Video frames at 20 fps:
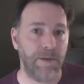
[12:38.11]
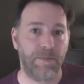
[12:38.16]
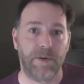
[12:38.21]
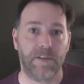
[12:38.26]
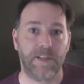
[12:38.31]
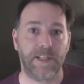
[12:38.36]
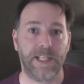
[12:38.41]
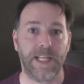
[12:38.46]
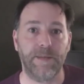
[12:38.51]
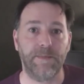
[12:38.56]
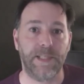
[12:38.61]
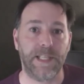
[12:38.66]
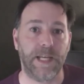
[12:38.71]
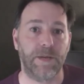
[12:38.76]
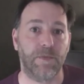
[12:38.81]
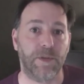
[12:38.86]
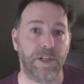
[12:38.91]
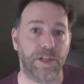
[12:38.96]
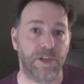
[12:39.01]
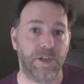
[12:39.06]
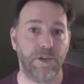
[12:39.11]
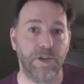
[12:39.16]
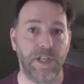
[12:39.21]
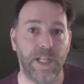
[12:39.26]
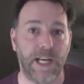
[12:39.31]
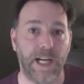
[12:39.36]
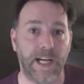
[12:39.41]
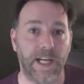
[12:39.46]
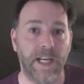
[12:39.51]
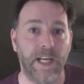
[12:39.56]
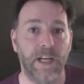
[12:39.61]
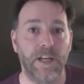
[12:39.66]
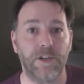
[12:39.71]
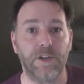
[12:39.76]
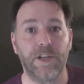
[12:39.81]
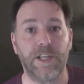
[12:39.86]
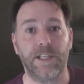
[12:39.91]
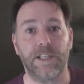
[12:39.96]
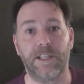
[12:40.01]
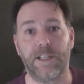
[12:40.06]
But at the same time, when you're doing that,
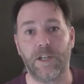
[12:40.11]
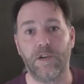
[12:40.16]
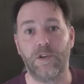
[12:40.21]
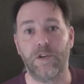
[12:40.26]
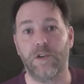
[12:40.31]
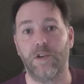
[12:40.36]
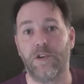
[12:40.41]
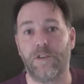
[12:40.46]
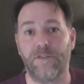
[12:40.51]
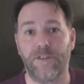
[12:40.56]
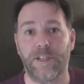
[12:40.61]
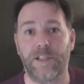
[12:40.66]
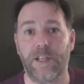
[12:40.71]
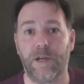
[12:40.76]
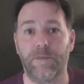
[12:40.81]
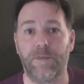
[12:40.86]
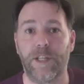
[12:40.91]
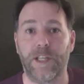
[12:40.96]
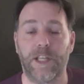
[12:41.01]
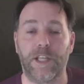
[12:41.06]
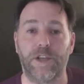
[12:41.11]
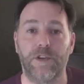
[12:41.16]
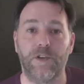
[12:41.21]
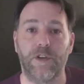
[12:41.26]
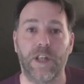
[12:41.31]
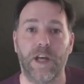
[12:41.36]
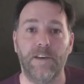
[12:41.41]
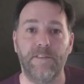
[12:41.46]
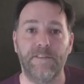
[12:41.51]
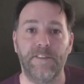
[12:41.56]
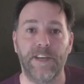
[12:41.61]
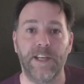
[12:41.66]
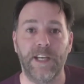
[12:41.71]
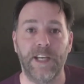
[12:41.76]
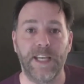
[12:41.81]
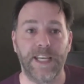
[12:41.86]
you can still look for something that you love.